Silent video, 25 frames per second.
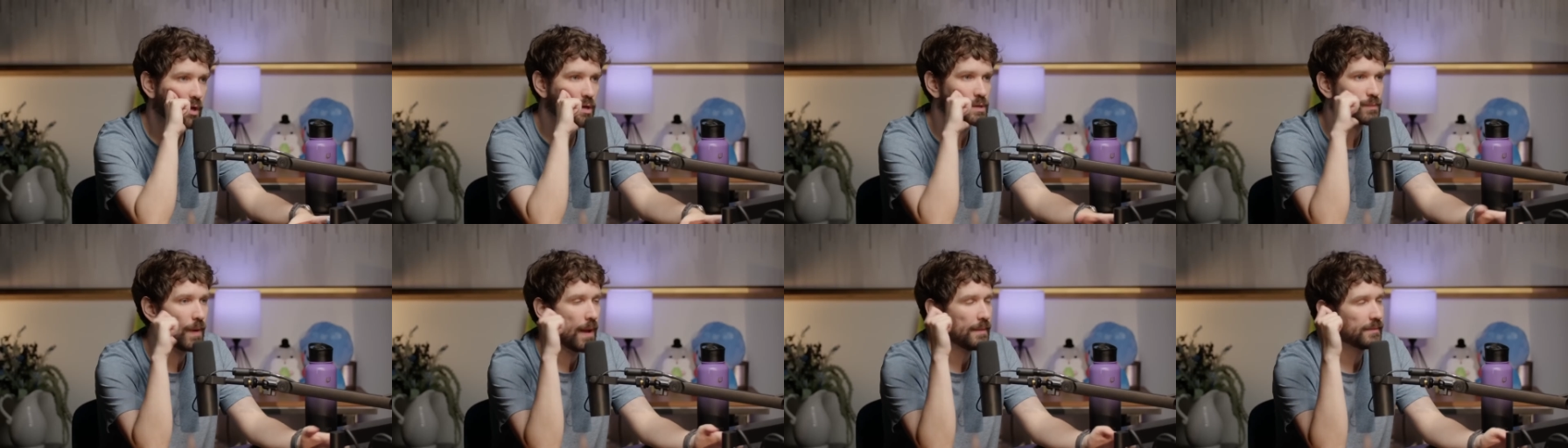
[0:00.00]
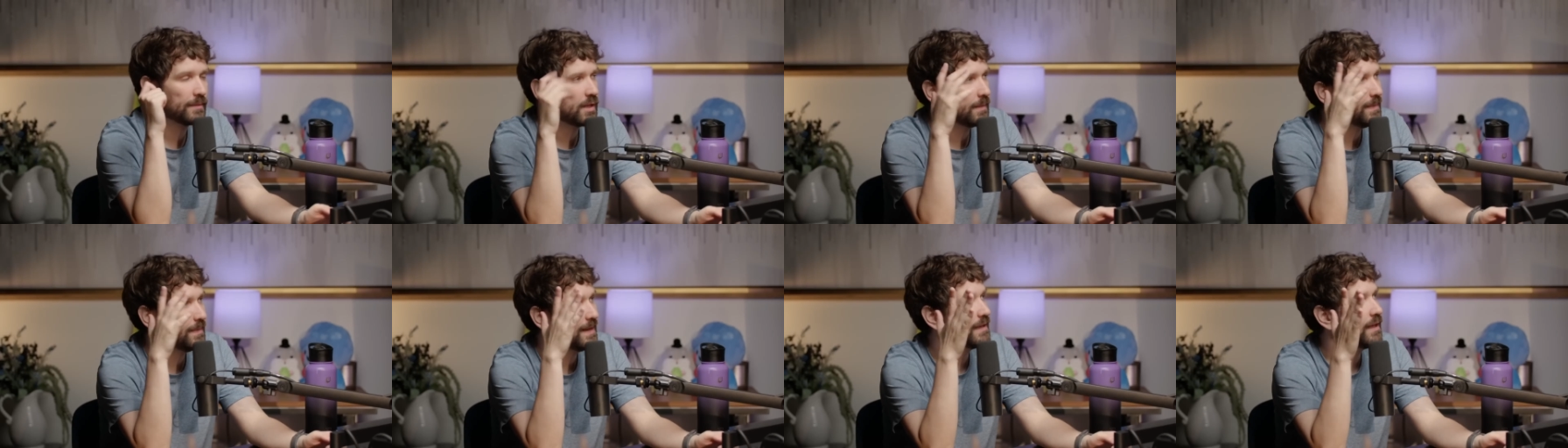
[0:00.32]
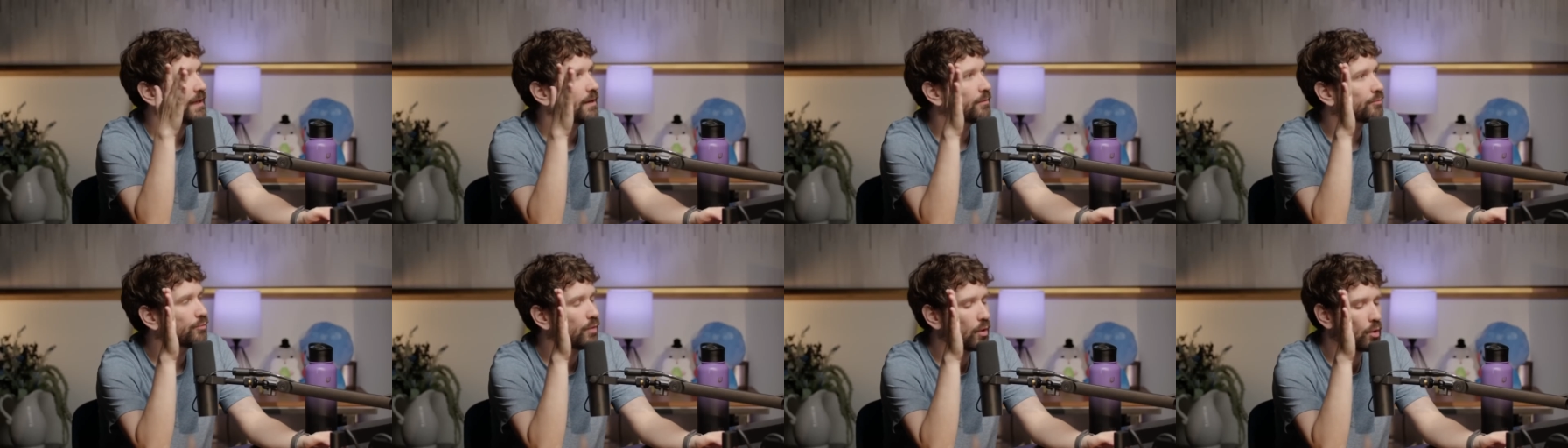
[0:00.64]
probably, to be
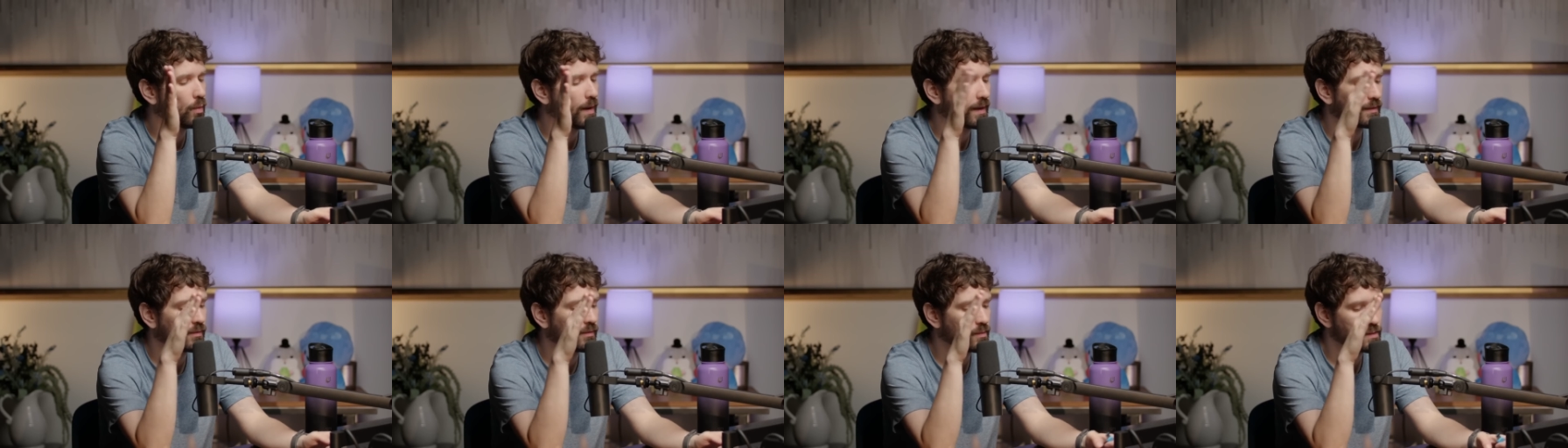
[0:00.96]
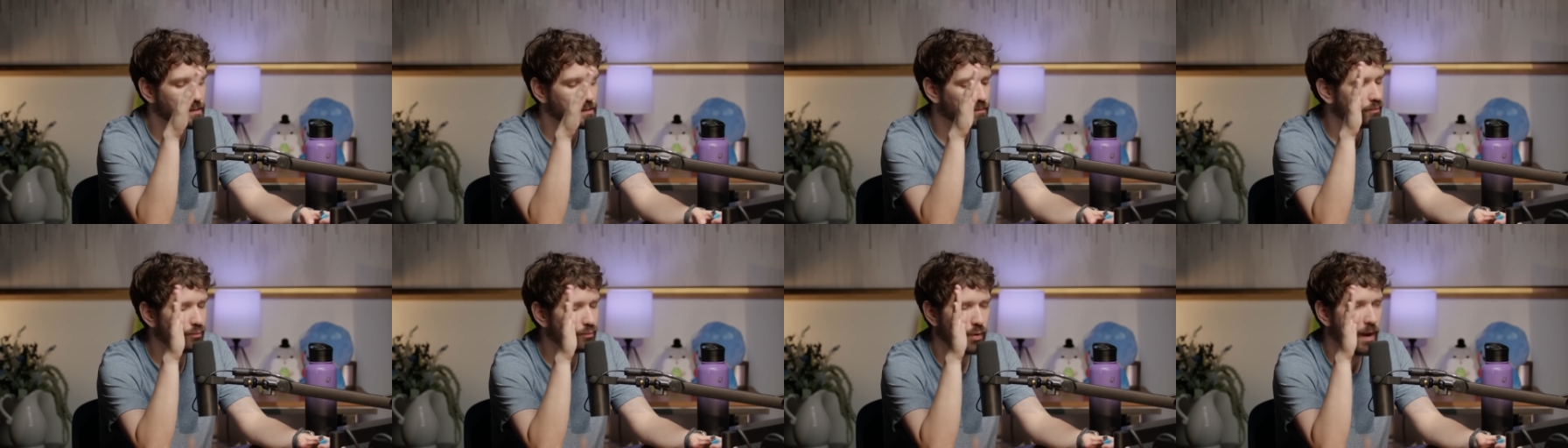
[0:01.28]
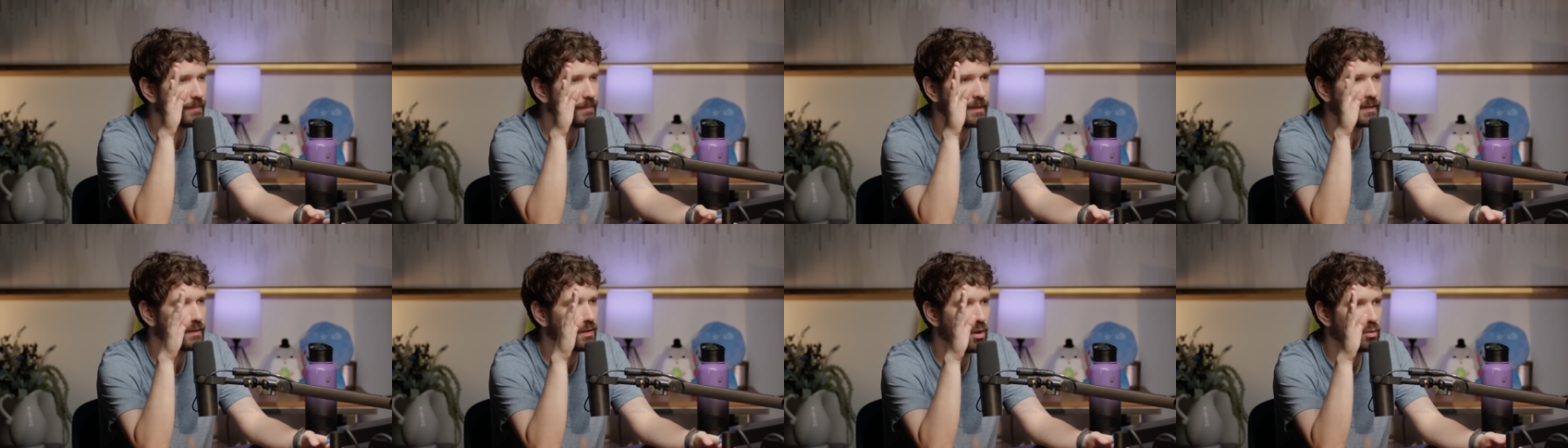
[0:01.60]
clear, real quick, there's
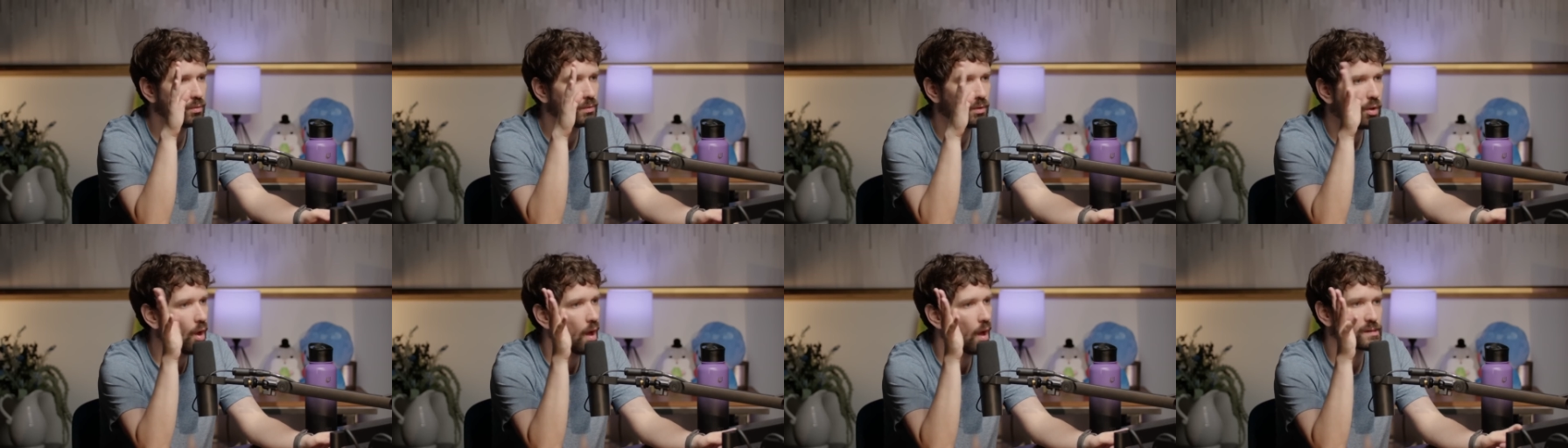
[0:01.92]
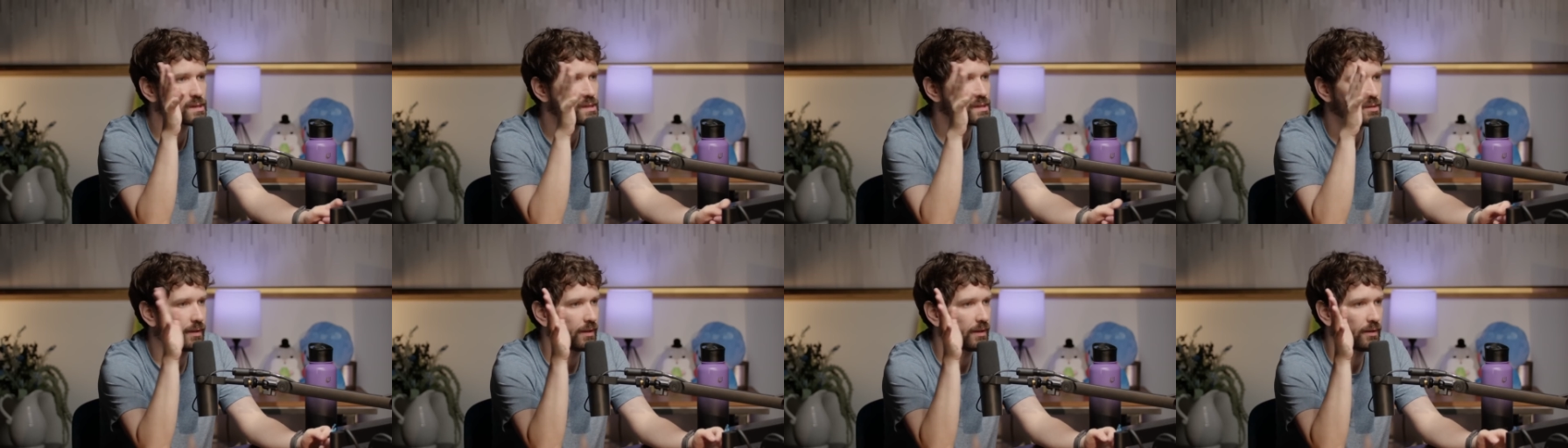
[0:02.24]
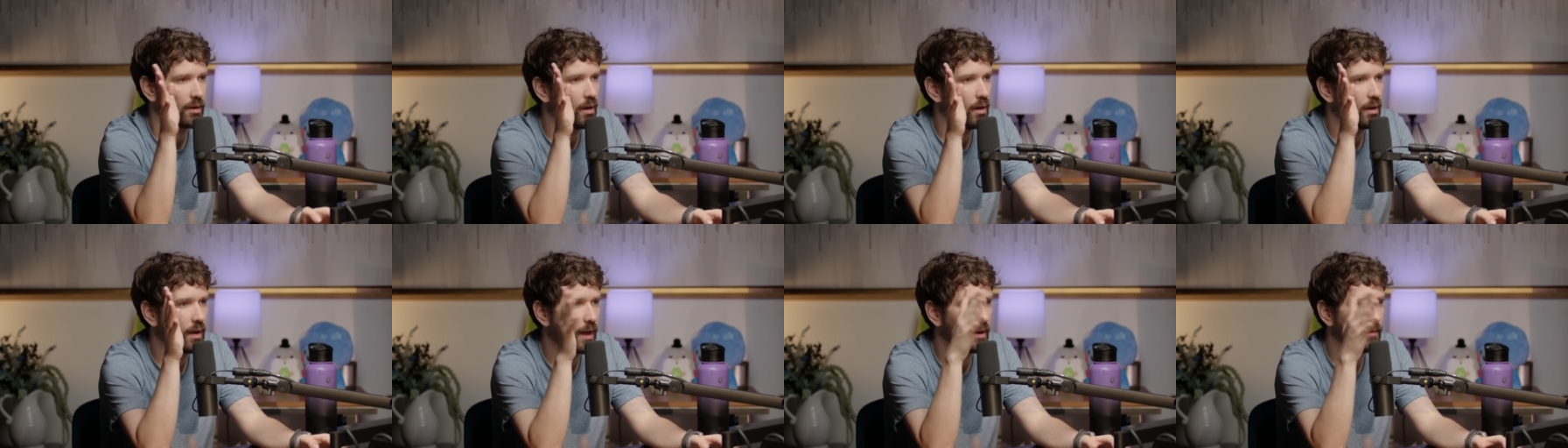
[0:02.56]
probably no lawsuit at all.